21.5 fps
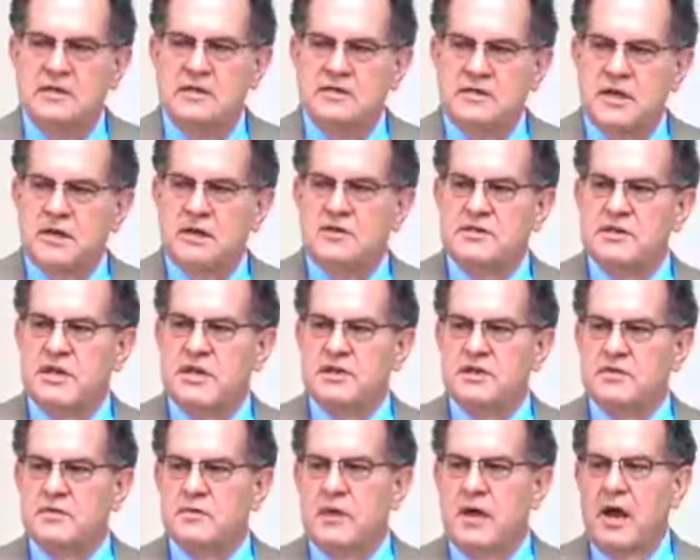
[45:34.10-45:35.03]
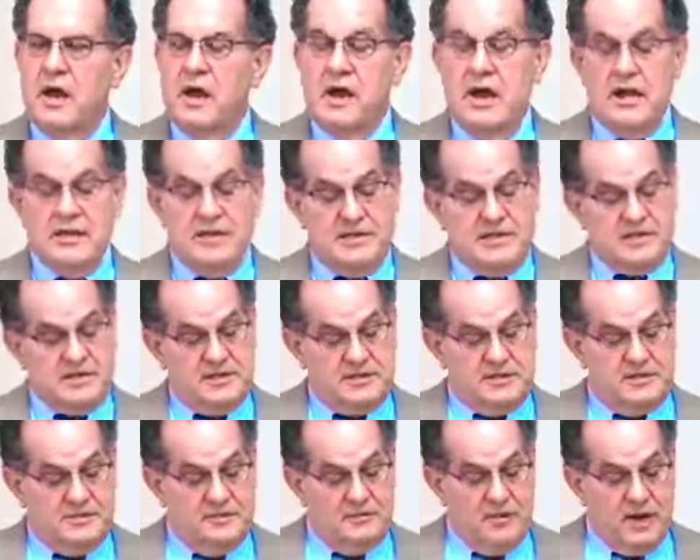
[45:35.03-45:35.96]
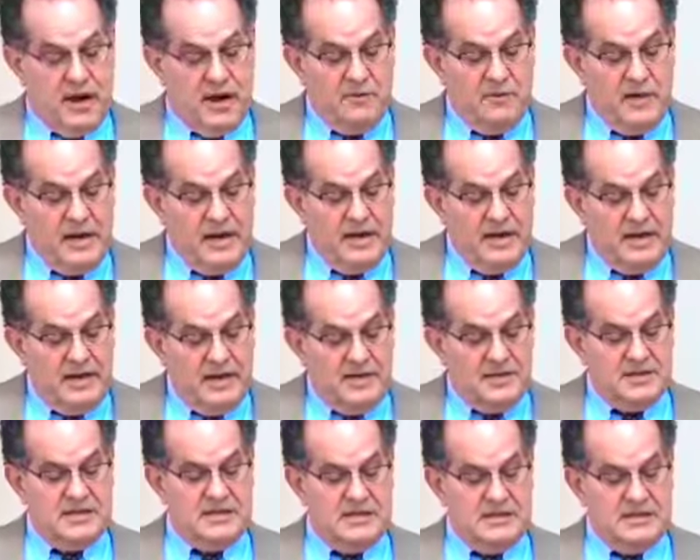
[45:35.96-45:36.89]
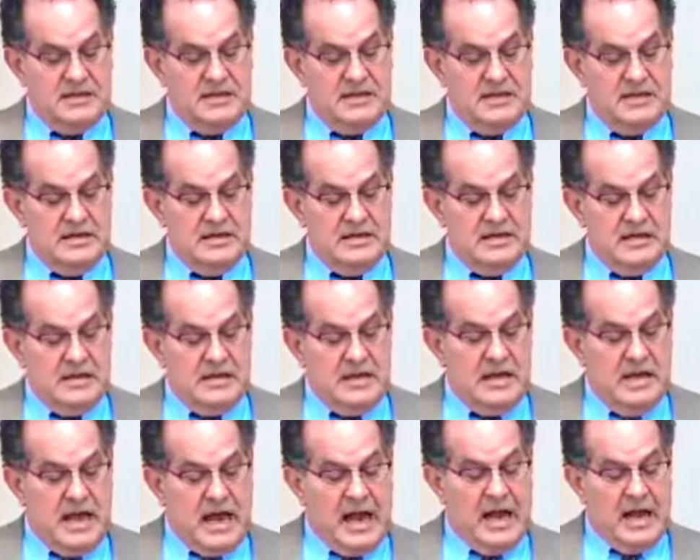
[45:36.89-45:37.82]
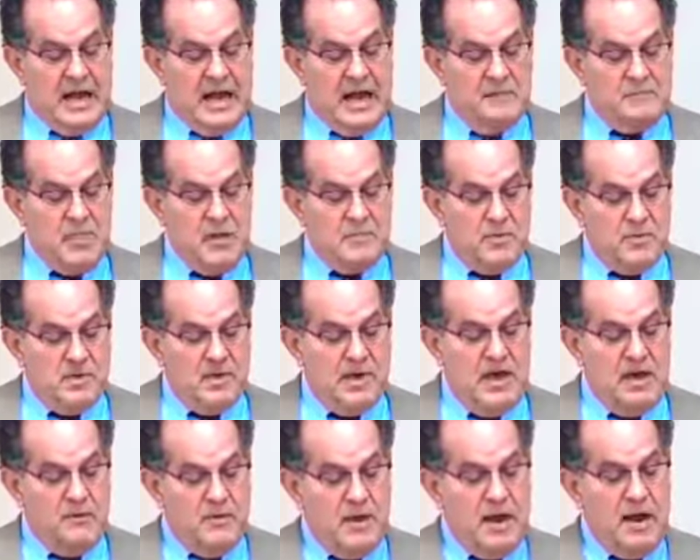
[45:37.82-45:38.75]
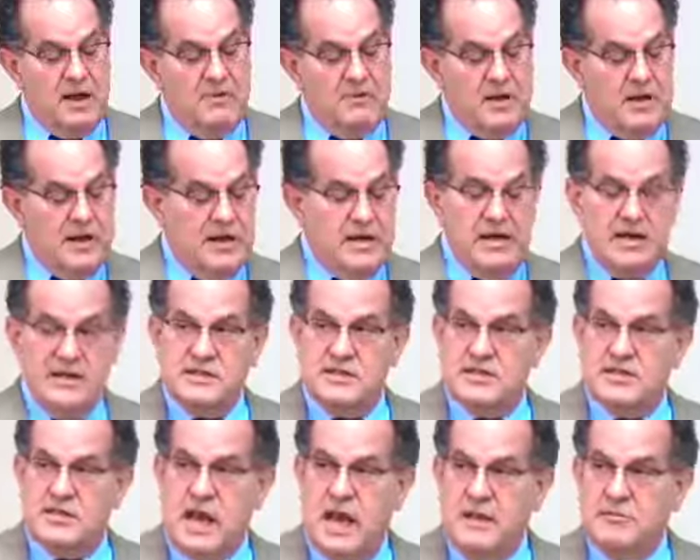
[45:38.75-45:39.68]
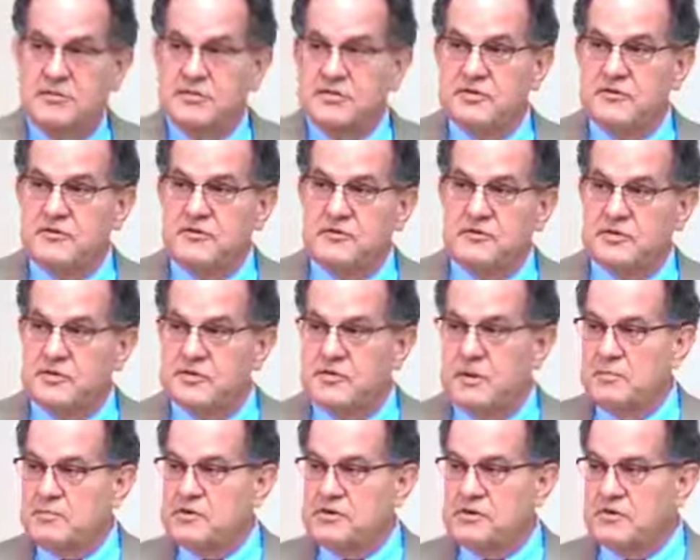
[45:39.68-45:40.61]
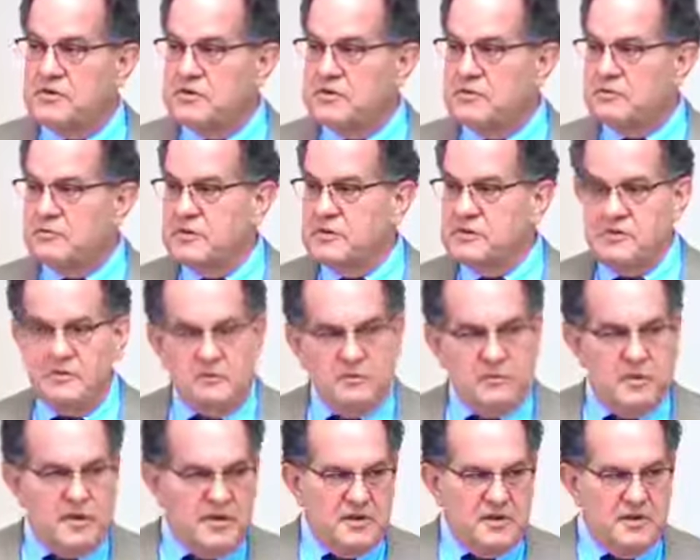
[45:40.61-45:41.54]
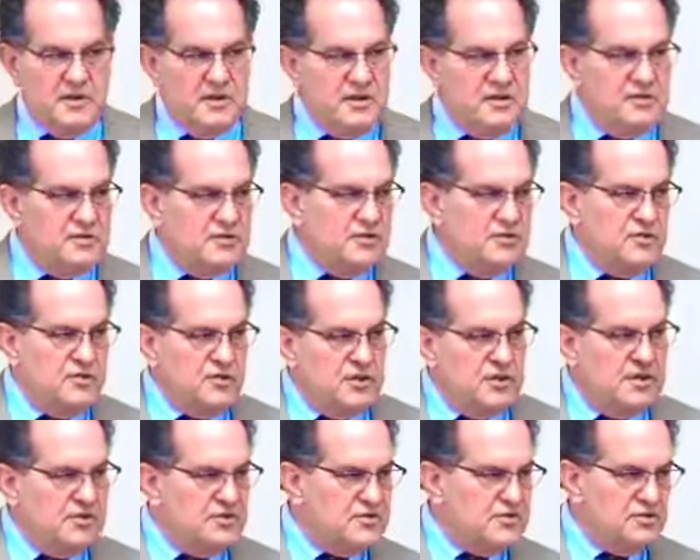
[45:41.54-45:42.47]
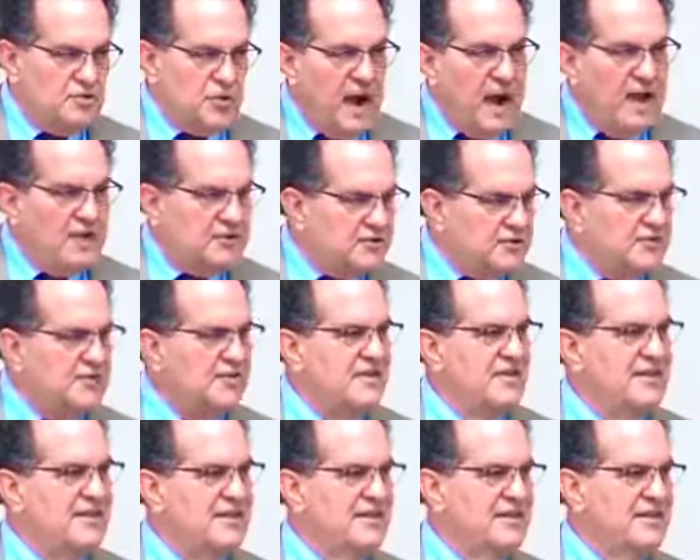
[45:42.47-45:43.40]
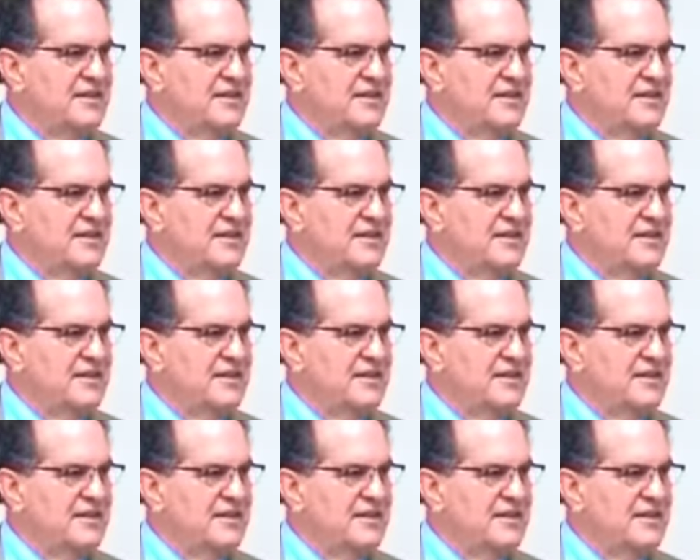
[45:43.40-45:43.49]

sinners such as we are. That's when I read this. I, I remember a day when I'd read these types of scriptures with with distress